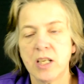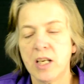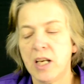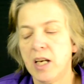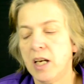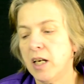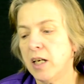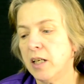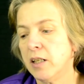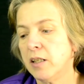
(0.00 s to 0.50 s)

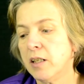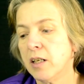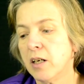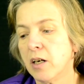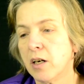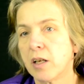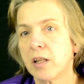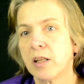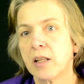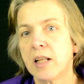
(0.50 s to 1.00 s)
and
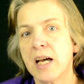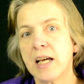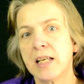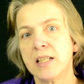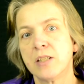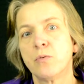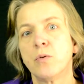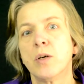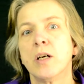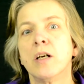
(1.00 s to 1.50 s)
that
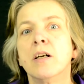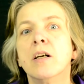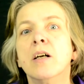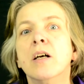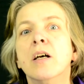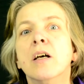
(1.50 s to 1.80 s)
is where